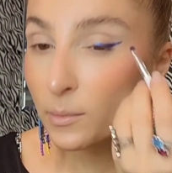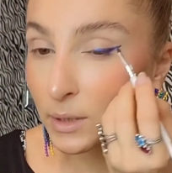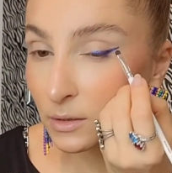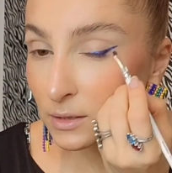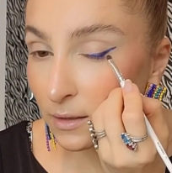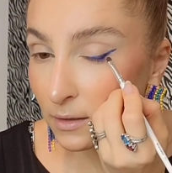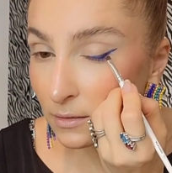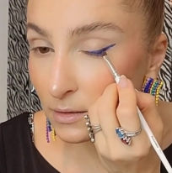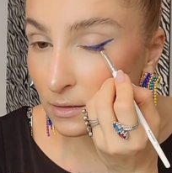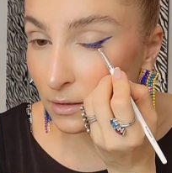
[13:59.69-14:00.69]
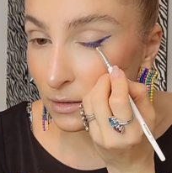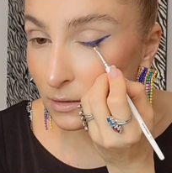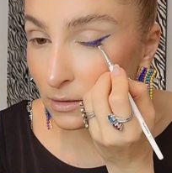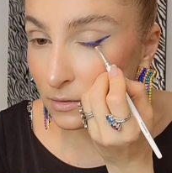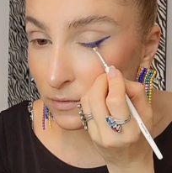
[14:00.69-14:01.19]
because I think this
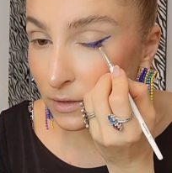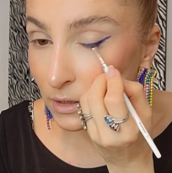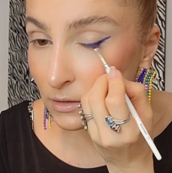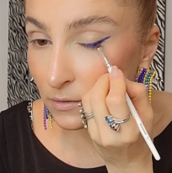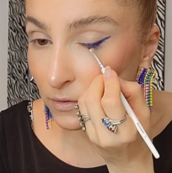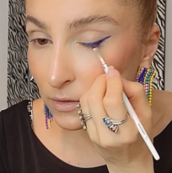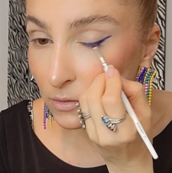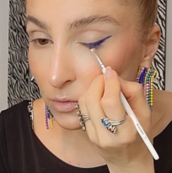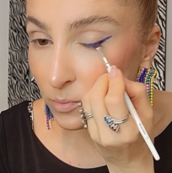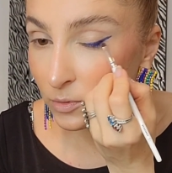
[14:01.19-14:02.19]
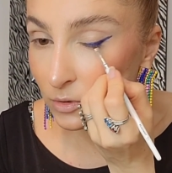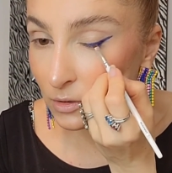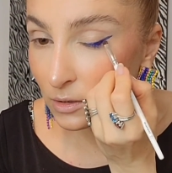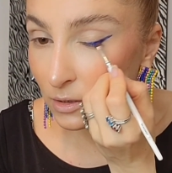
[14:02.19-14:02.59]
color is very difficult to put